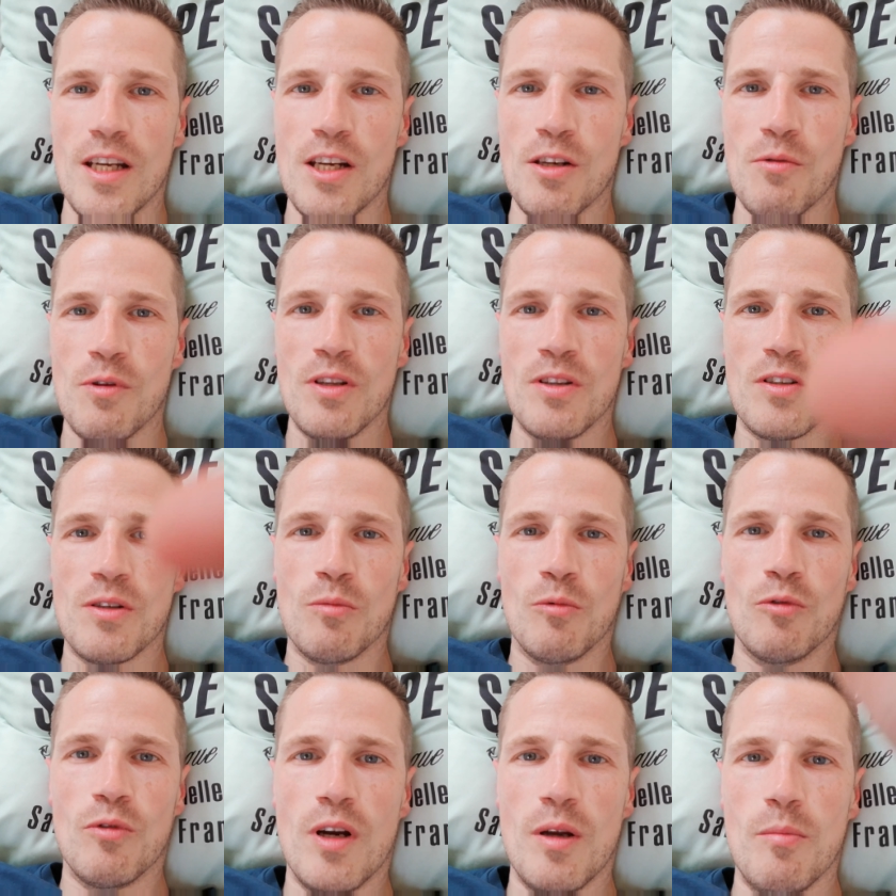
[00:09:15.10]
written
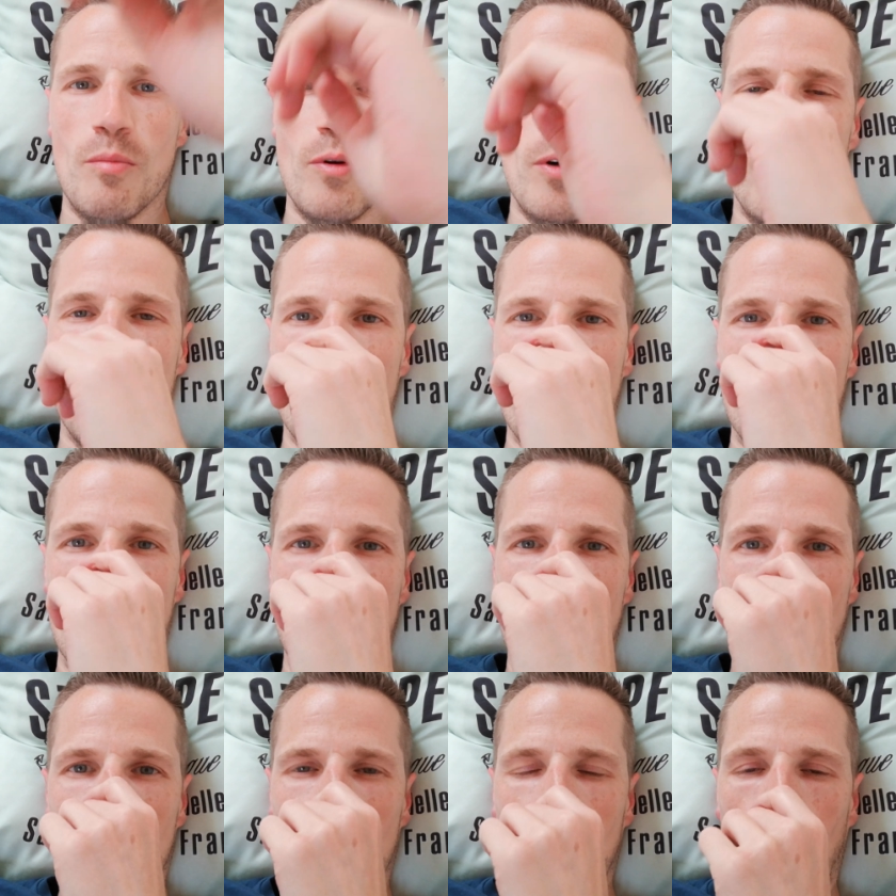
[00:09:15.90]
some great books.
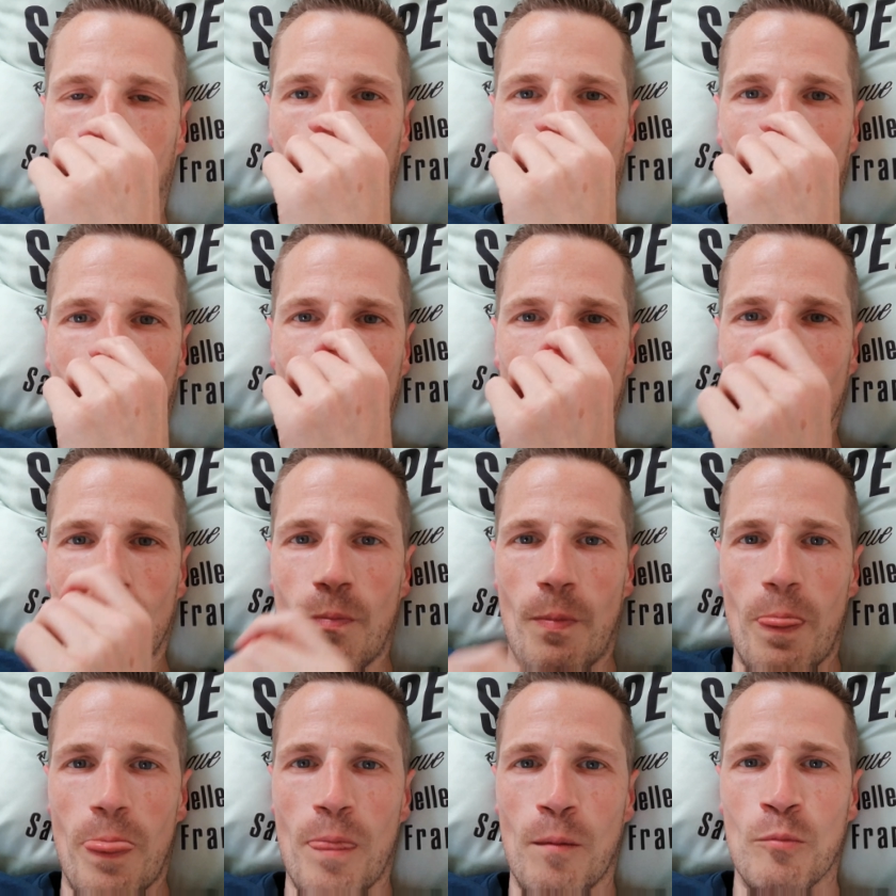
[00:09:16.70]

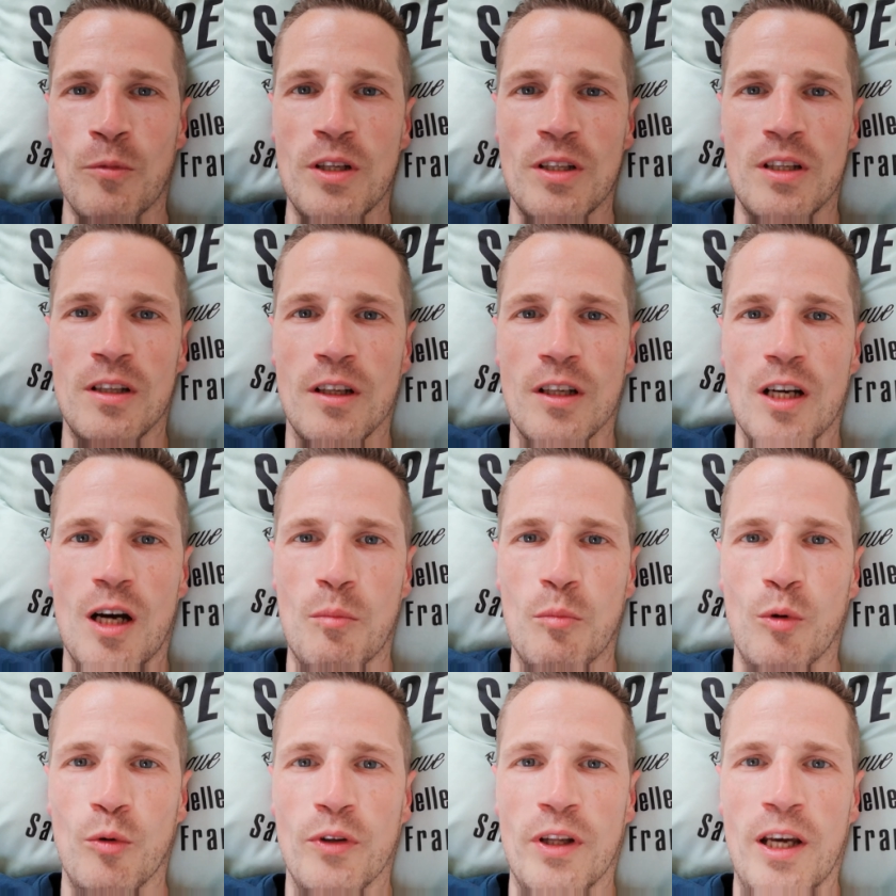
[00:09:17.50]
I'm reading a
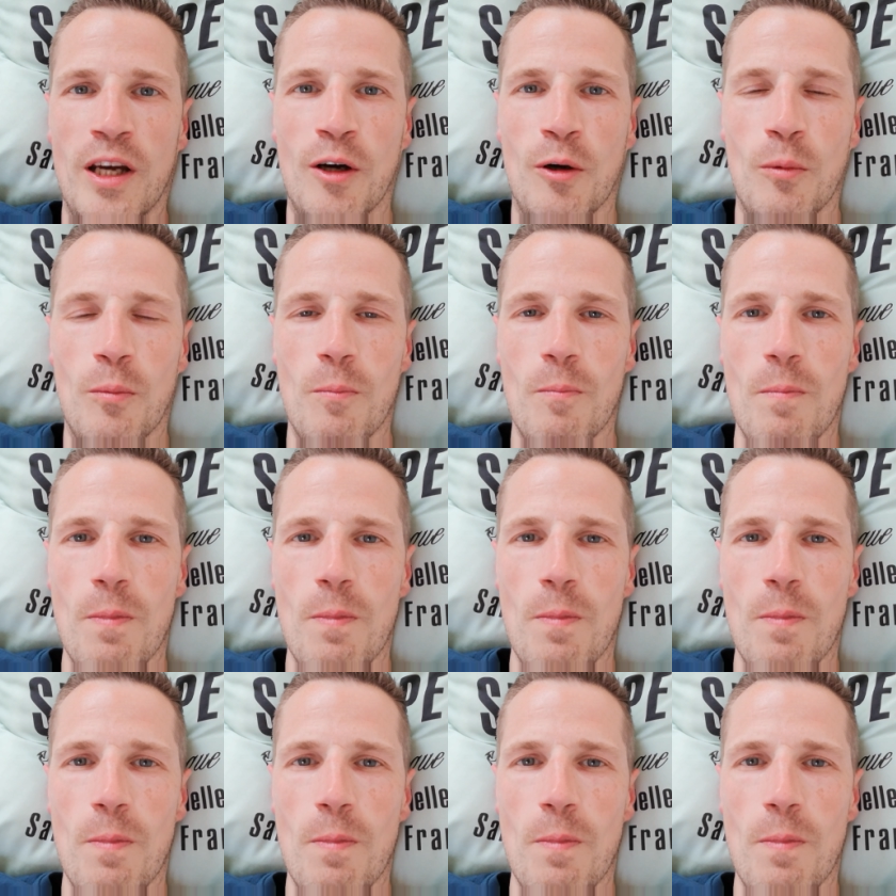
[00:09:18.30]
couple now.